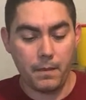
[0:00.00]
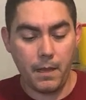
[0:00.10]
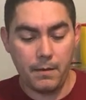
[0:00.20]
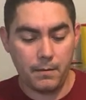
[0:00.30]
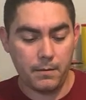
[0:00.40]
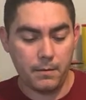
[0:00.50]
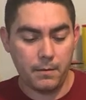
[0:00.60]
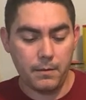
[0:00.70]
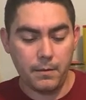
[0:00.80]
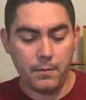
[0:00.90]
Okay,
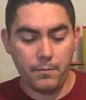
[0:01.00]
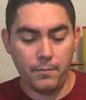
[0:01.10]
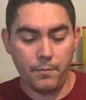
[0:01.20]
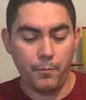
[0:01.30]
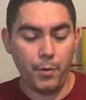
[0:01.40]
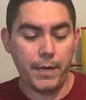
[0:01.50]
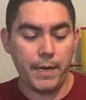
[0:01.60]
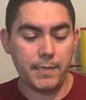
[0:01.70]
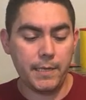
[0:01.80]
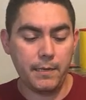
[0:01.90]
pretty
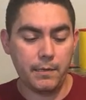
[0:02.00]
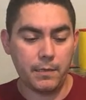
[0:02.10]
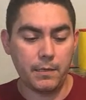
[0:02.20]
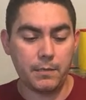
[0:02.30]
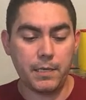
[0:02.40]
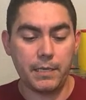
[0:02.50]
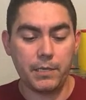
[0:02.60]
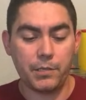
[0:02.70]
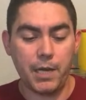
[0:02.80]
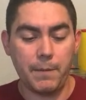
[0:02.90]
easy. You kind of
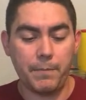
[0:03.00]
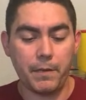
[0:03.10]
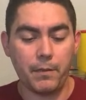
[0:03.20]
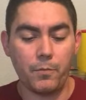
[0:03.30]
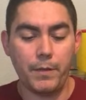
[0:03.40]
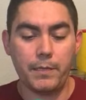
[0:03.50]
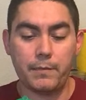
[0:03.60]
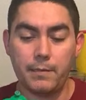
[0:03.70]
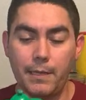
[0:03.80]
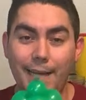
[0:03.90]
just shape it a little bit.
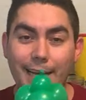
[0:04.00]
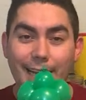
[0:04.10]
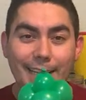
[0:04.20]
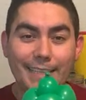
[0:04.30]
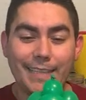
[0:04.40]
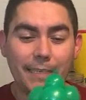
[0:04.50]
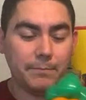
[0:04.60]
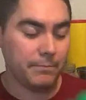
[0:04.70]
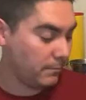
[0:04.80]
I like that.